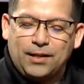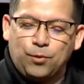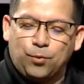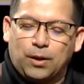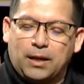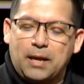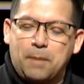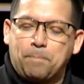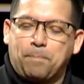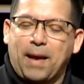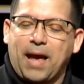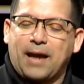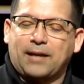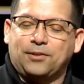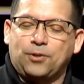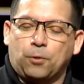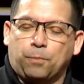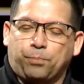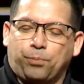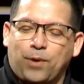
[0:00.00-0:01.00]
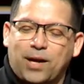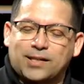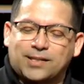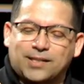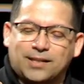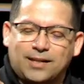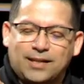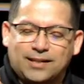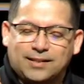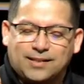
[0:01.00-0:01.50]
will impact your
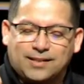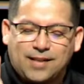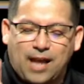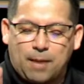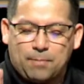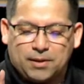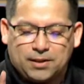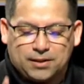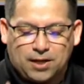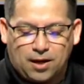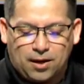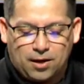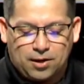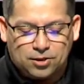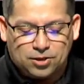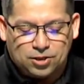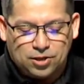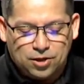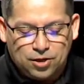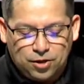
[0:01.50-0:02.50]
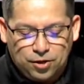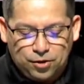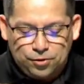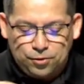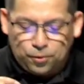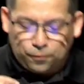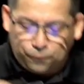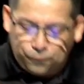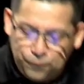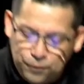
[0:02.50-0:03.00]
present and sabotage
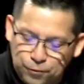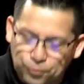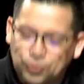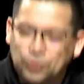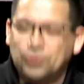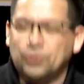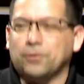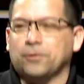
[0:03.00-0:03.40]
your future.